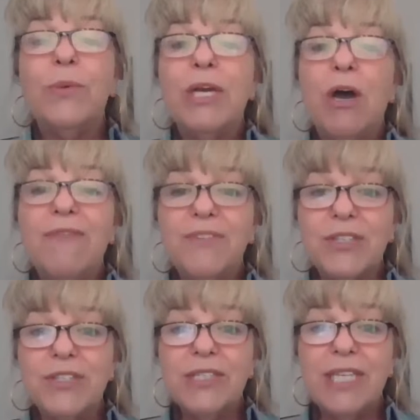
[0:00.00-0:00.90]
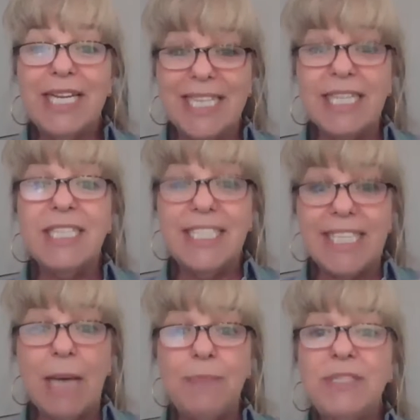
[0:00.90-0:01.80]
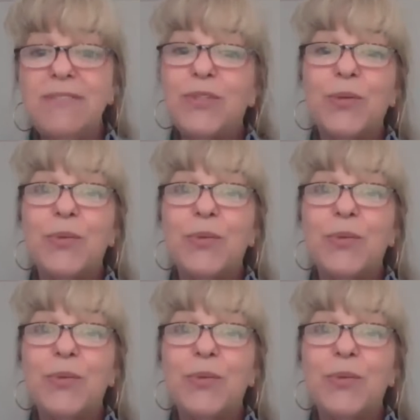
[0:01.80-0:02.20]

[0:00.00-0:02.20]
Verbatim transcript: We offer an adaptive